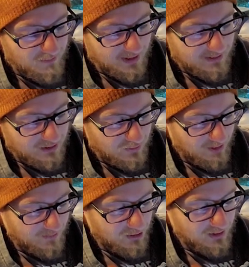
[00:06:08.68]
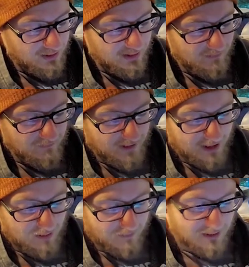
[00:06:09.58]
by disruption in the
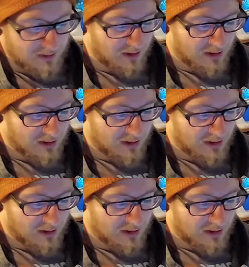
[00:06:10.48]
environment?